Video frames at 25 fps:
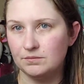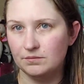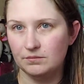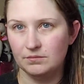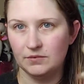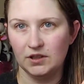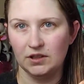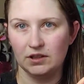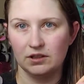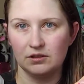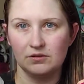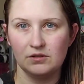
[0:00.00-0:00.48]

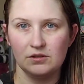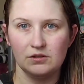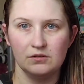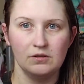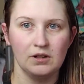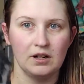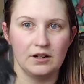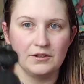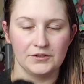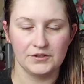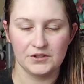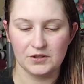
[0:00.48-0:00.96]
you know,
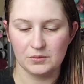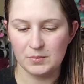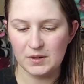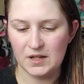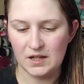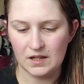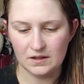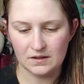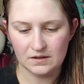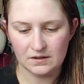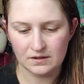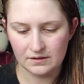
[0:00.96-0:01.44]
$2 a
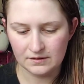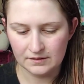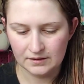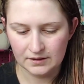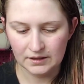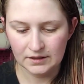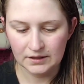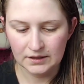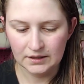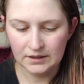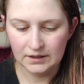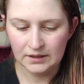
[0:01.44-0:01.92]
piece,
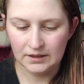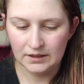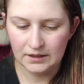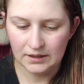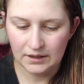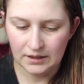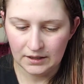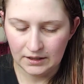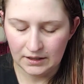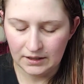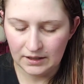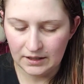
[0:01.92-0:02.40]

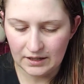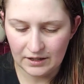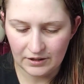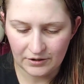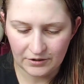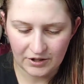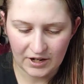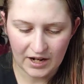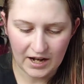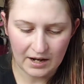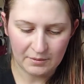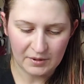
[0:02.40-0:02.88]
I'll
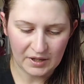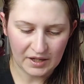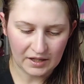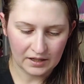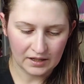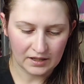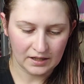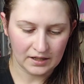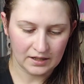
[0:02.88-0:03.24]
grab it.